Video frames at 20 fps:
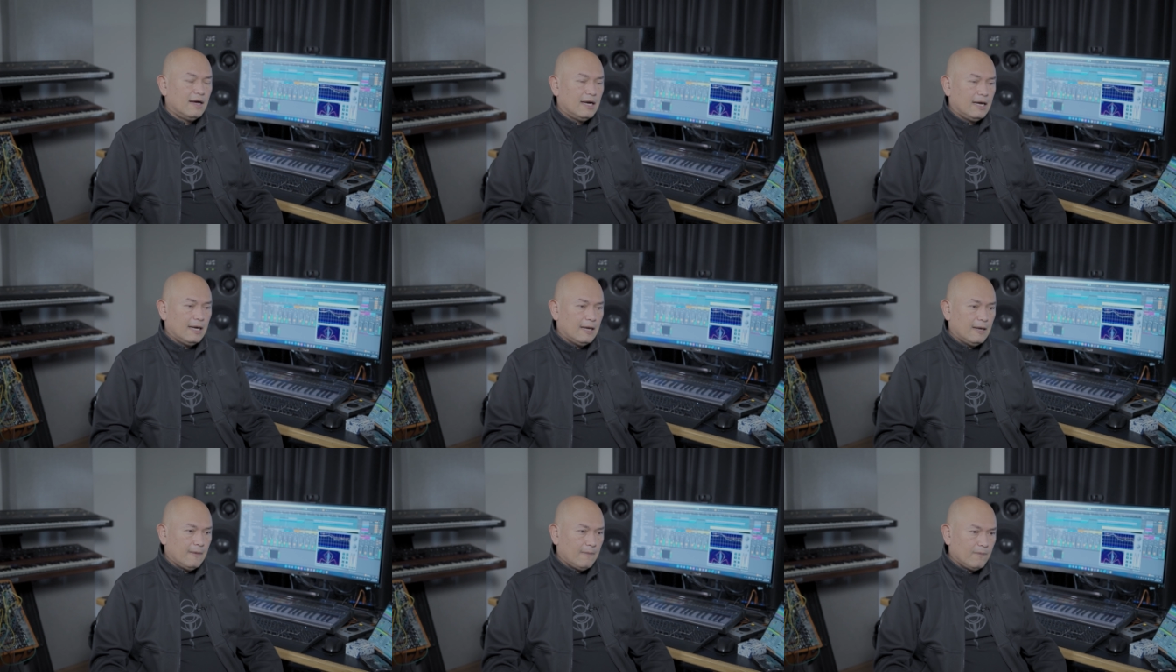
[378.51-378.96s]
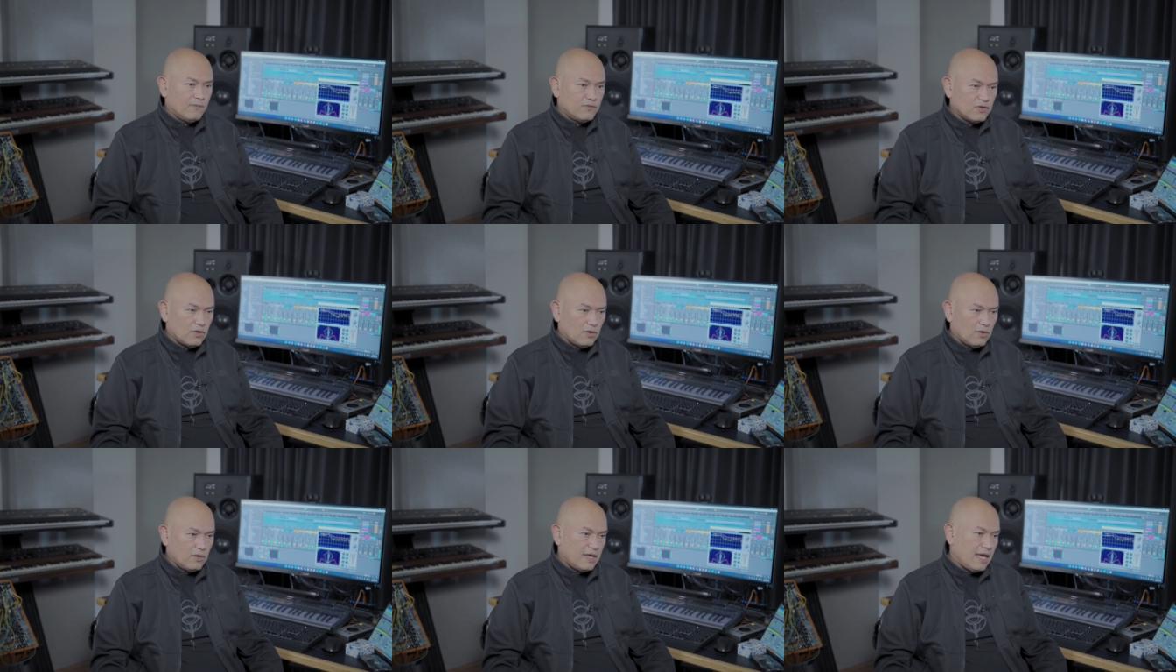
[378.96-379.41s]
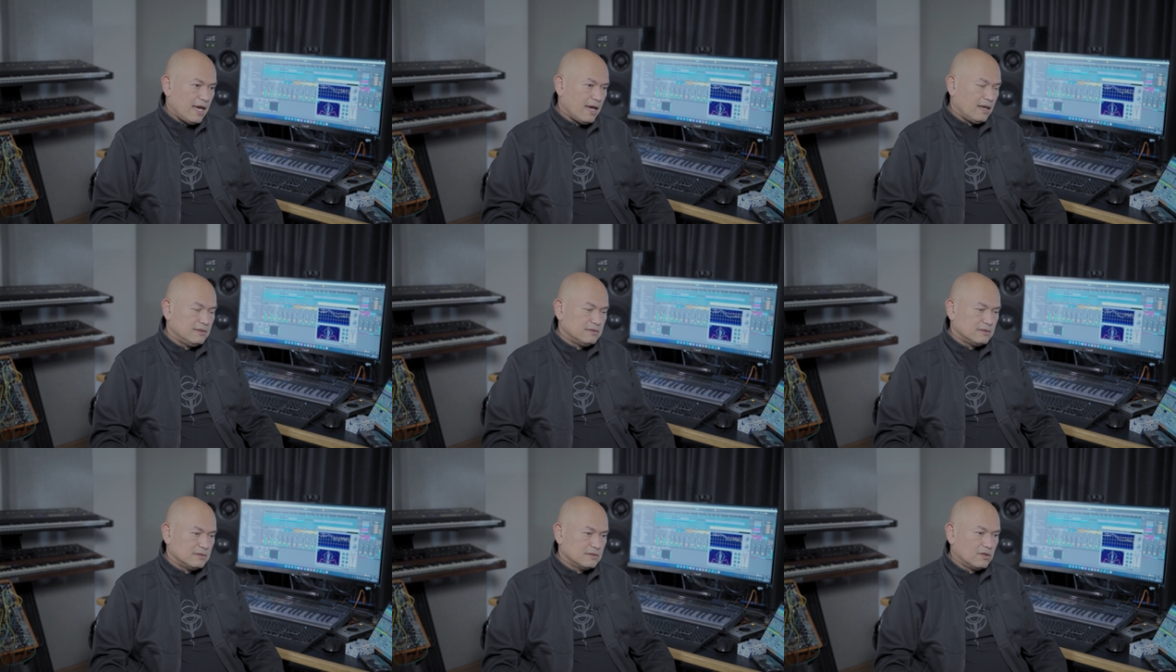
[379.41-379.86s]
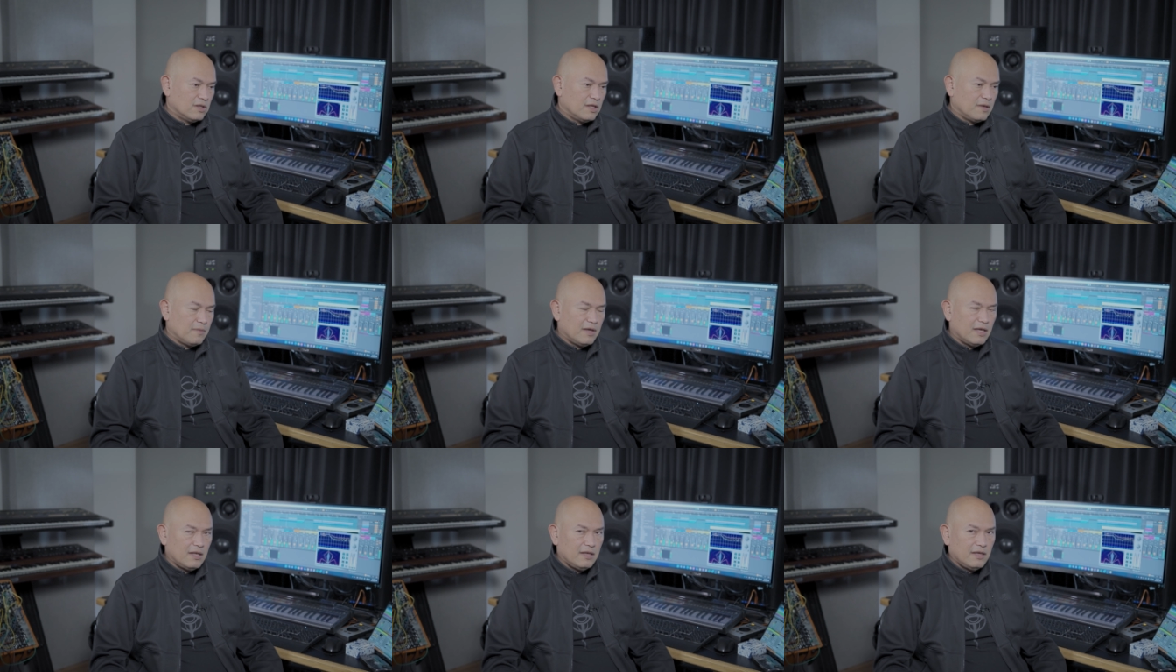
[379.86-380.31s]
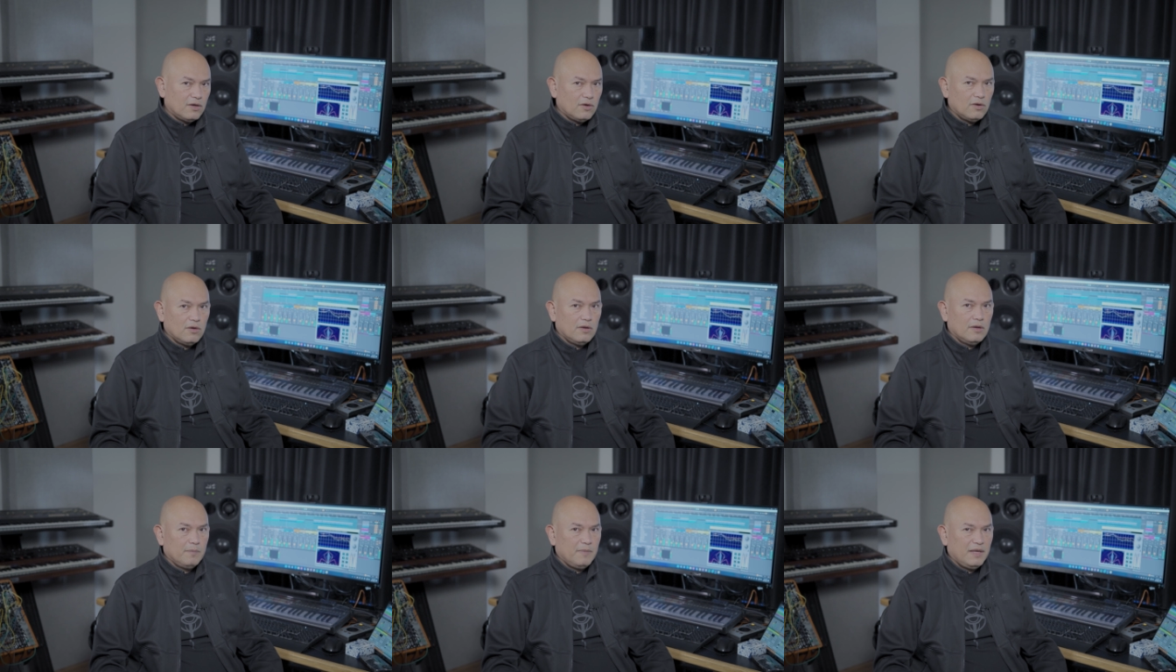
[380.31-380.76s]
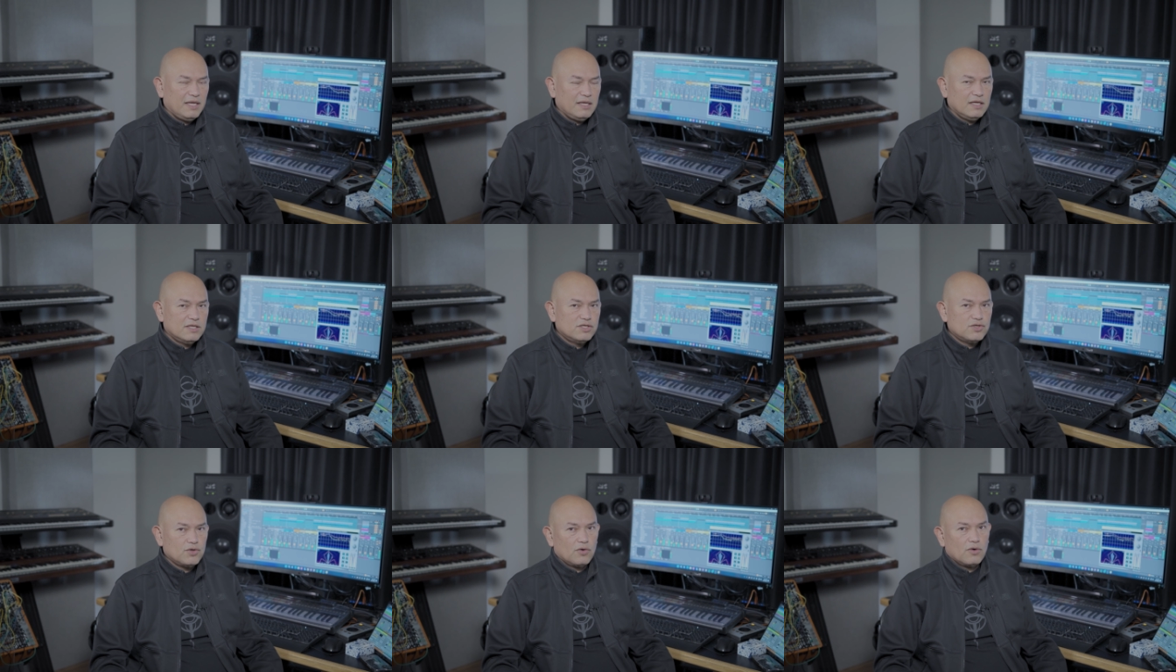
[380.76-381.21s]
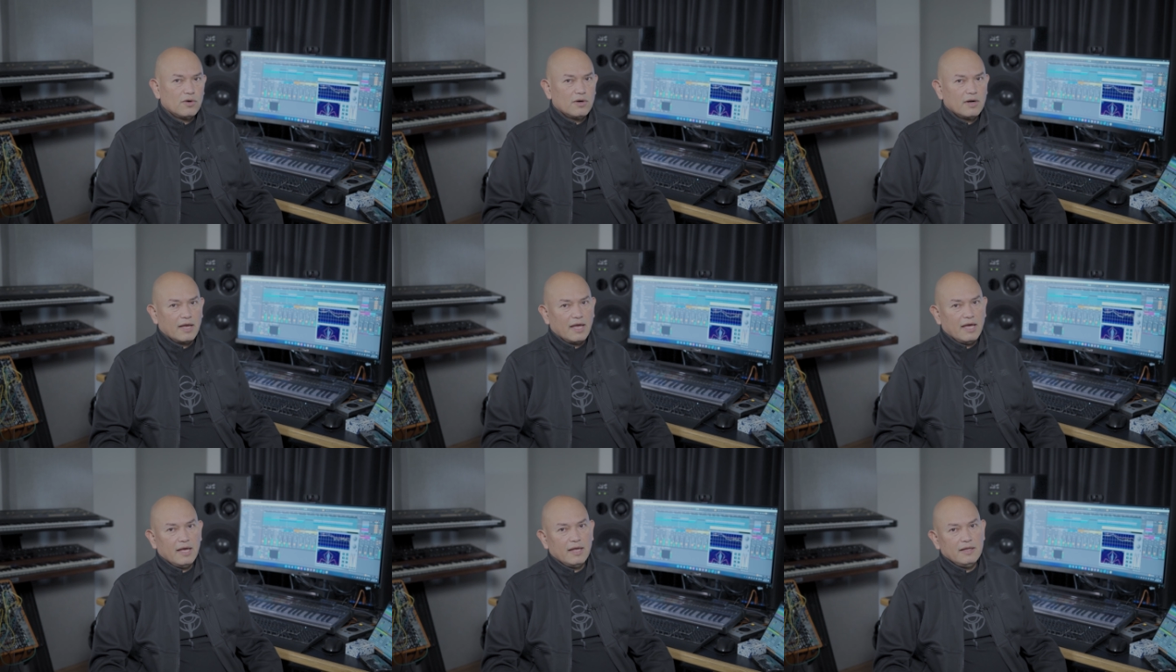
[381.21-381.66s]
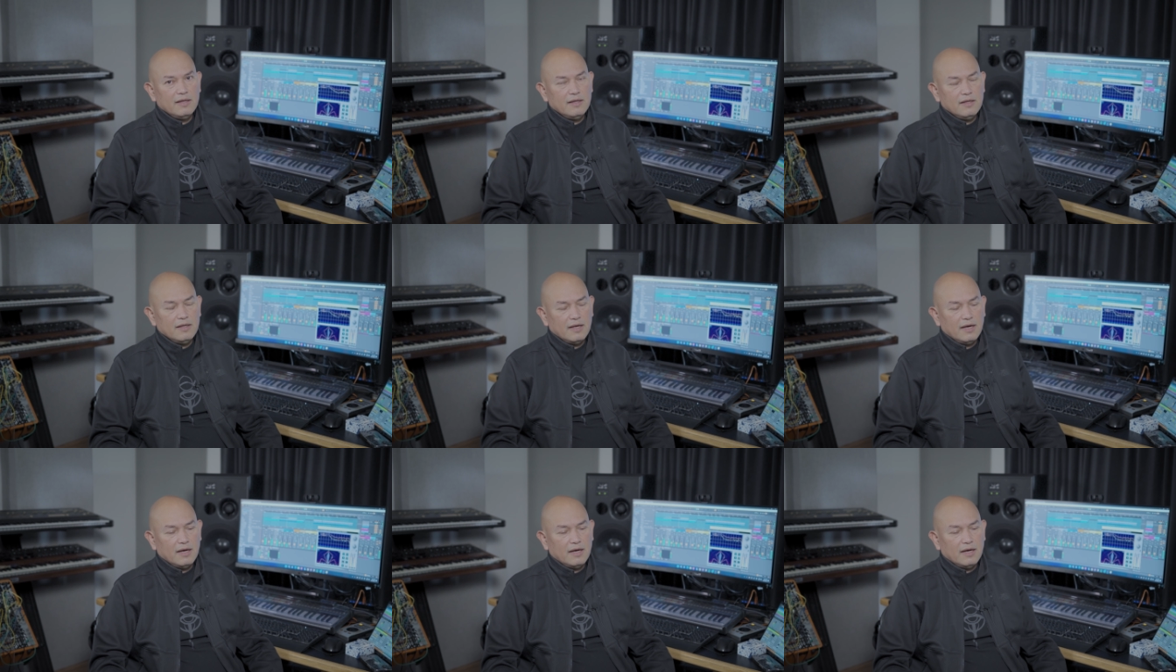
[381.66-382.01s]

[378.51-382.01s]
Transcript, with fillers: Um, so yeah, it's gonna be a little miniature again.